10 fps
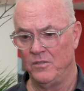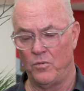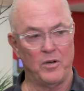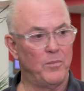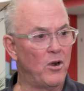
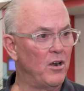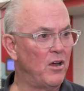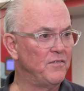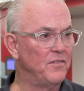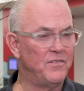what he brought
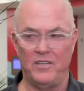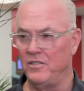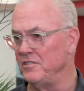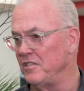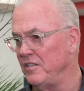off the
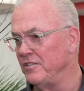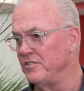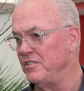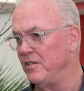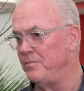field, his
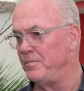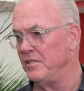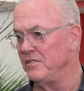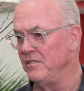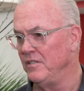leadership,
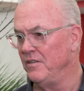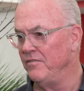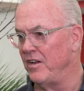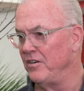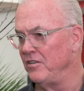his
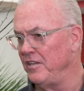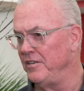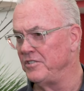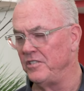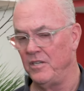veteran
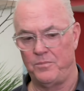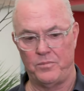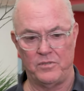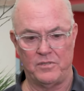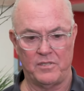leadership
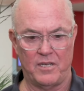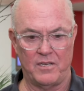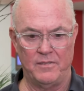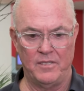was uh,